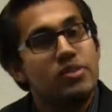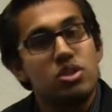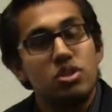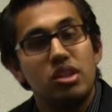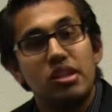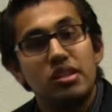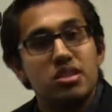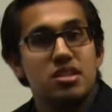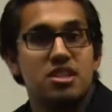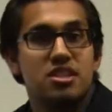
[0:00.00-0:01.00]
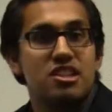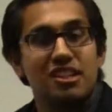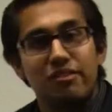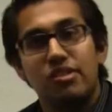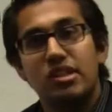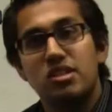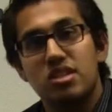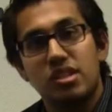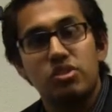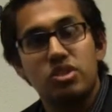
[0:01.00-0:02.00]
Do you think this is a significant
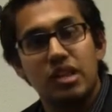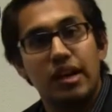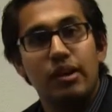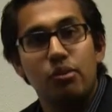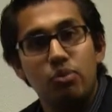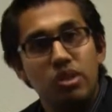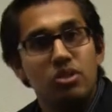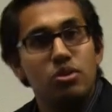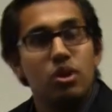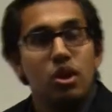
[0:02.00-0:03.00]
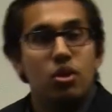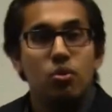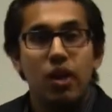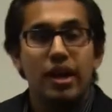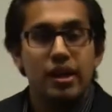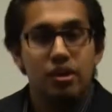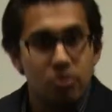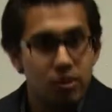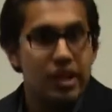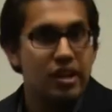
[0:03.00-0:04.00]
skill to carry with you? Why?
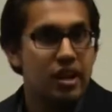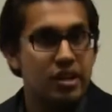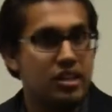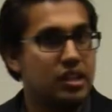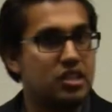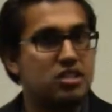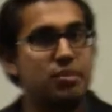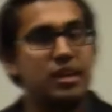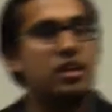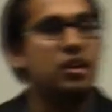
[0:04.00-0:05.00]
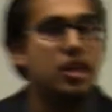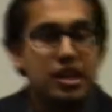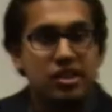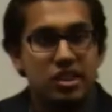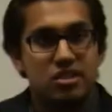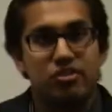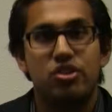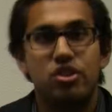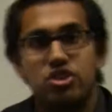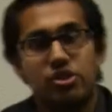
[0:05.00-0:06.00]
Why not? Explain. That's for
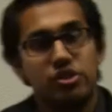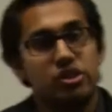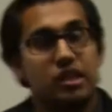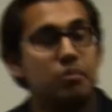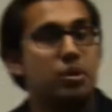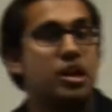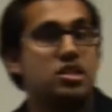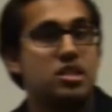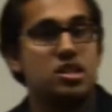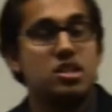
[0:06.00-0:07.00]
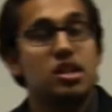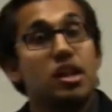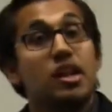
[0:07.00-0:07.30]
the journaling process.